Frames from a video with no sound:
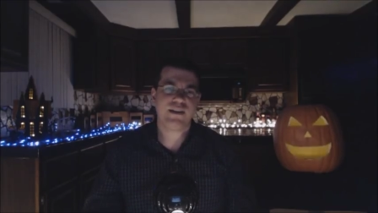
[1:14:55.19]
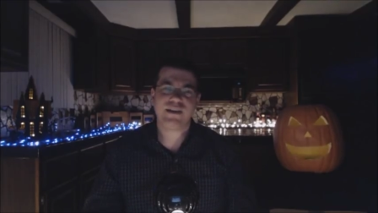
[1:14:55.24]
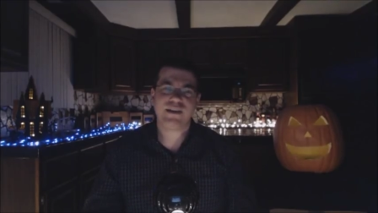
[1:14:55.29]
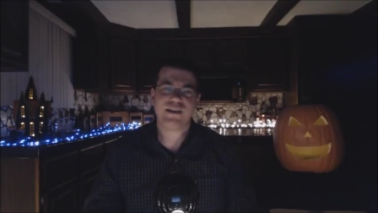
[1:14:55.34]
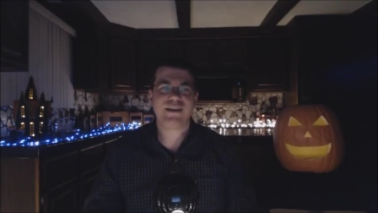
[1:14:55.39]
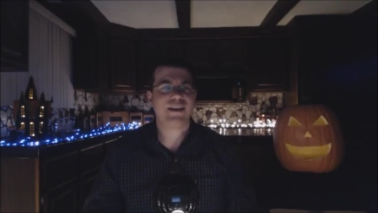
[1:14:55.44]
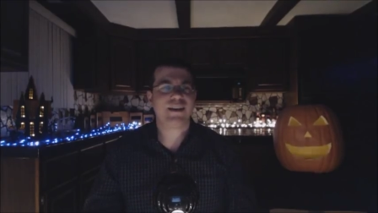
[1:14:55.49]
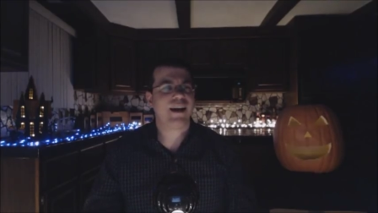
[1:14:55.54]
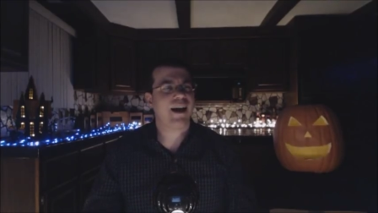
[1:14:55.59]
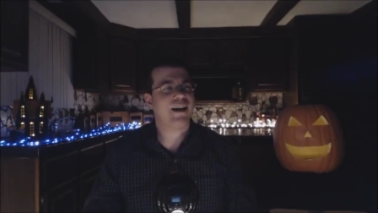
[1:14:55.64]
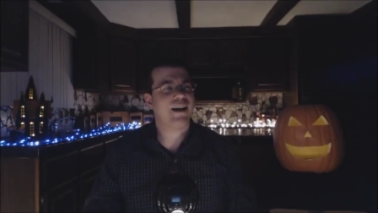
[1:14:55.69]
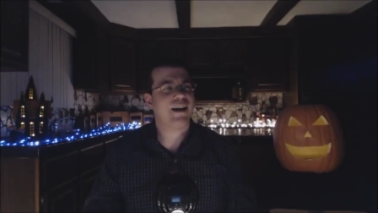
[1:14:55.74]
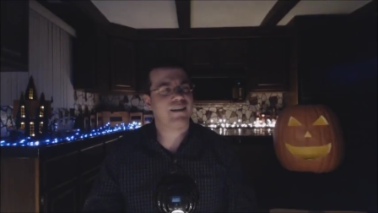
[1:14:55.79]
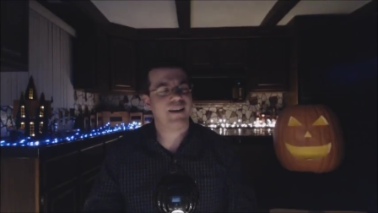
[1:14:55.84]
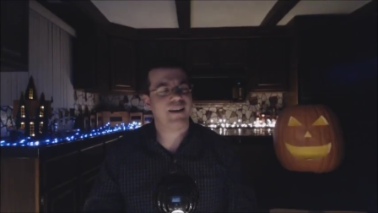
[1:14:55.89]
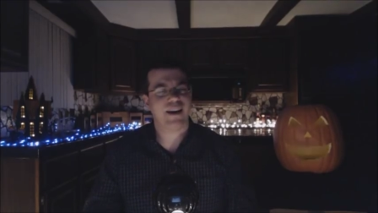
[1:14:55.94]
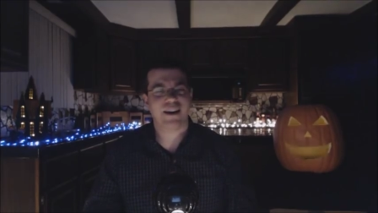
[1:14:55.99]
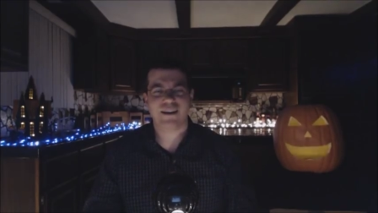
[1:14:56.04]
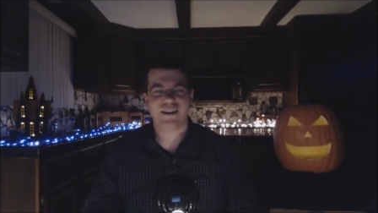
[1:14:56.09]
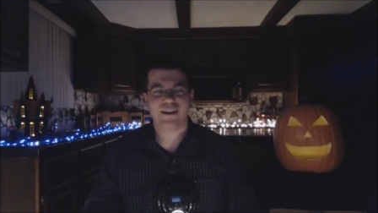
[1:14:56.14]
You see, this is
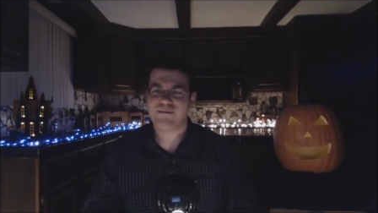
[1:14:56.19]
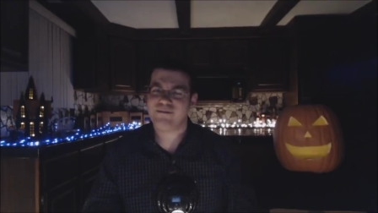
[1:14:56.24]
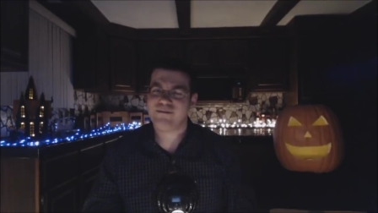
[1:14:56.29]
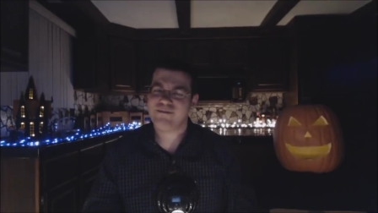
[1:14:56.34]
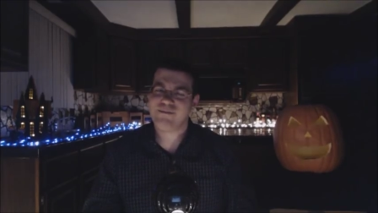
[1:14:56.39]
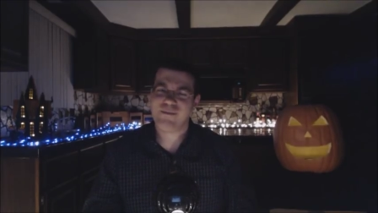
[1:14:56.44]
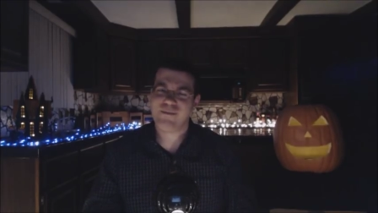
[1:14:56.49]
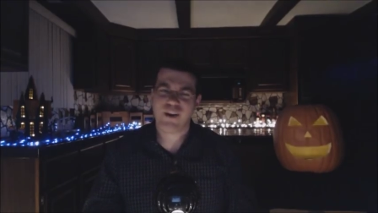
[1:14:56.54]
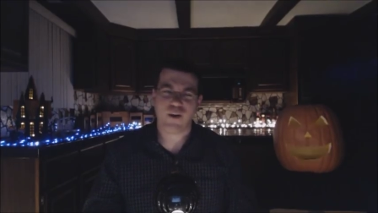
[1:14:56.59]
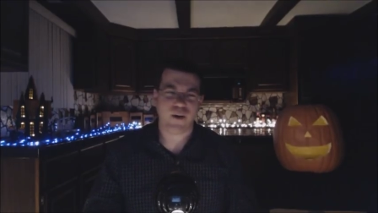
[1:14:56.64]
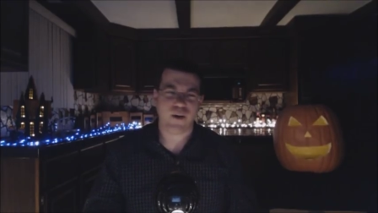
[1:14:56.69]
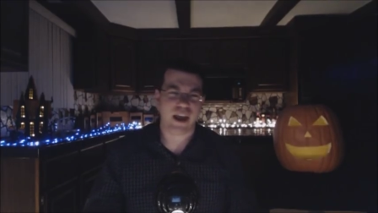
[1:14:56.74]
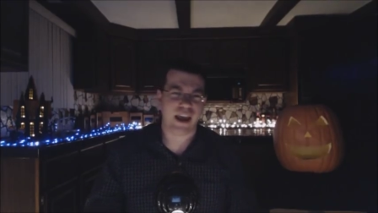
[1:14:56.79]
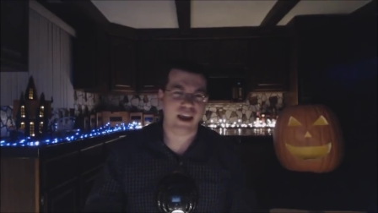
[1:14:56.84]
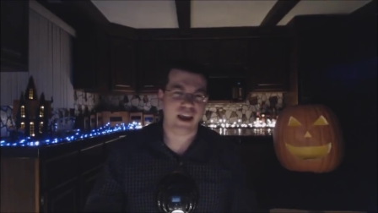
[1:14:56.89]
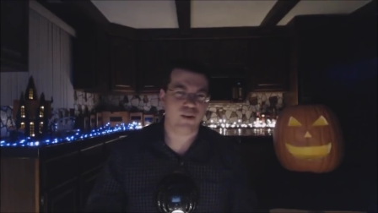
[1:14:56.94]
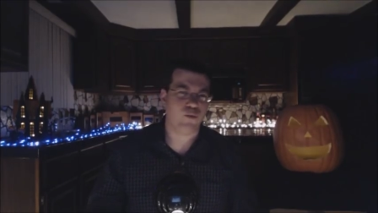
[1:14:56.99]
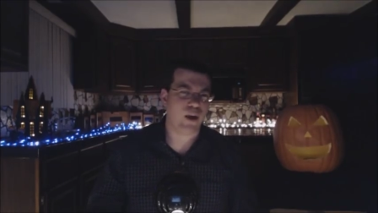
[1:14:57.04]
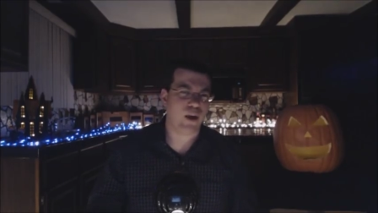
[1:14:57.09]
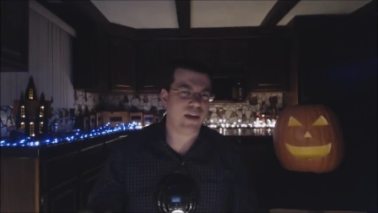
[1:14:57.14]
kind of like, you know,
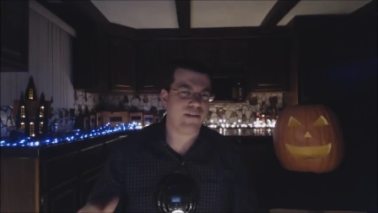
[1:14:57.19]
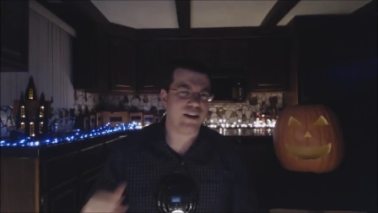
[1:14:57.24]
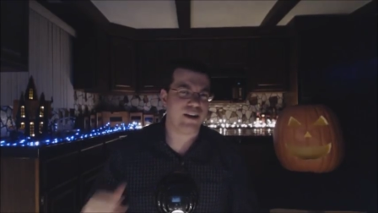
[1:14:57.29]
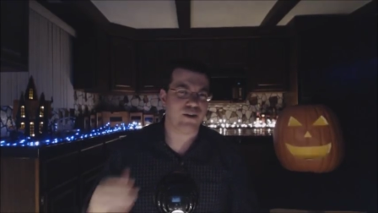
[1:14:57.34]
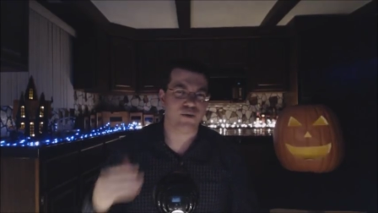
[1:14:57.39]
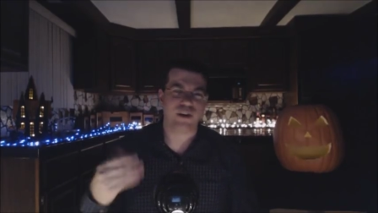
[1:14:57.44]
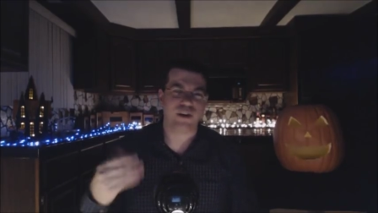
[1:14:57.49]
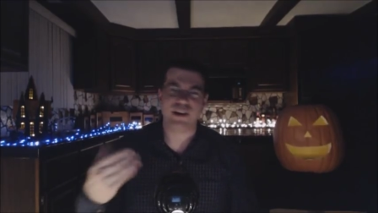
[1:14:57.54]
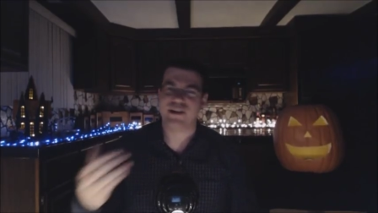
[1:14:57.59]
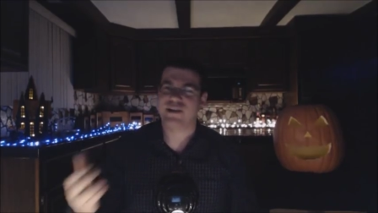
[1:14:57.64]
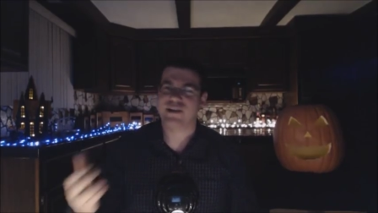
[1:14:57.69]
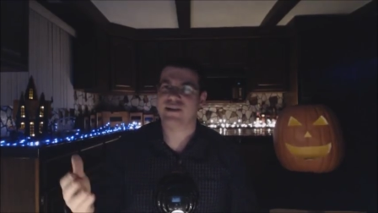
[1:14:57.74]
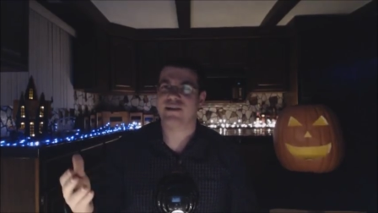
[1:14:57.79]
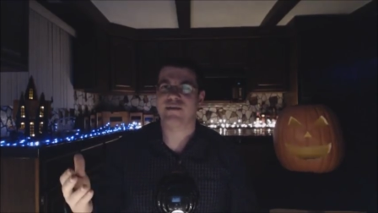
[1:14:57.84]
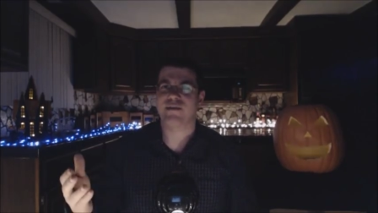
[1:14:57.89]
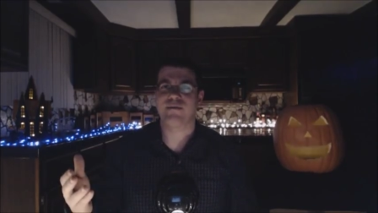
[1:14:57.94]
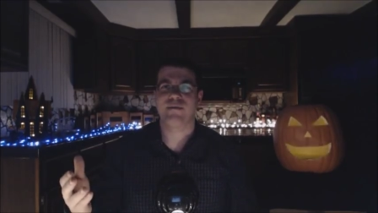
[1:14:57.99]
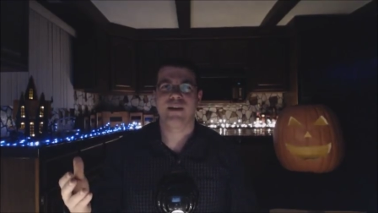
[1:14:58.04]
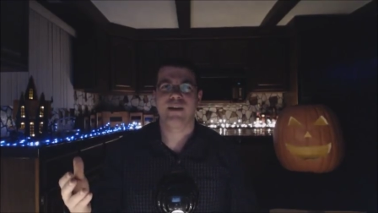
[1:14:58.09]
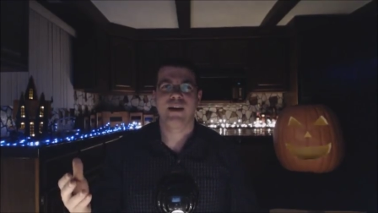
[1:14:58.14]
hand-waving
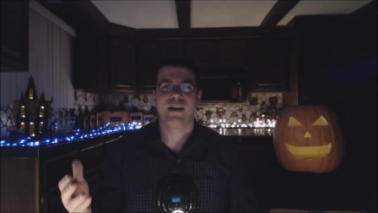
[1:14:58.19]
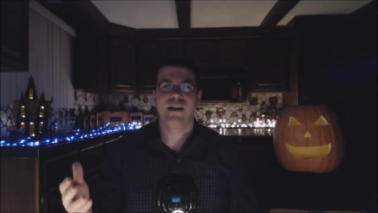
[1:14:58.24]
criticism